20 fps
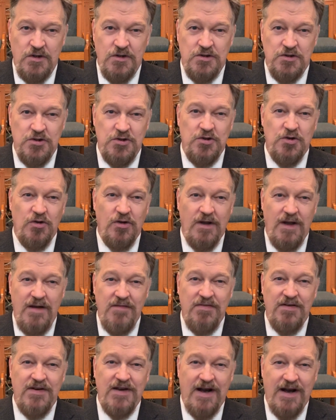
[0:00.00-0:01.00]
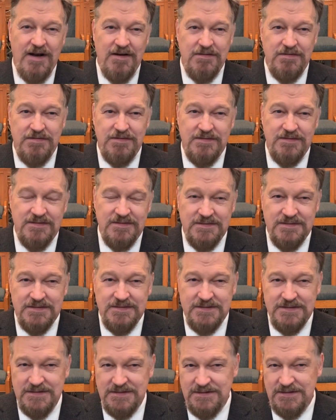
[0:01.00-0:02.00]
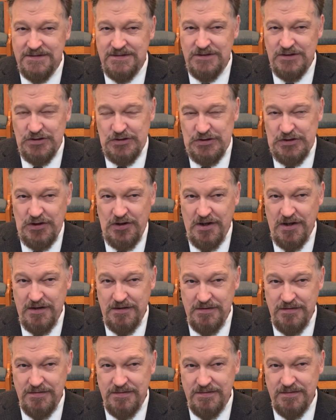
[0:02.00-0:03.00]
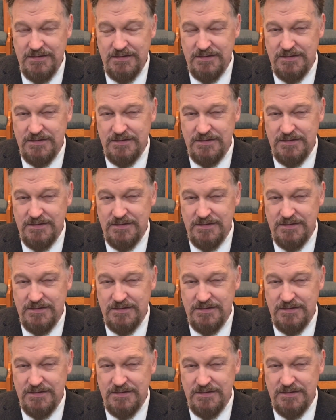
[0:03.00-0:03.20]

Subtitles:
Do you love enough to serve?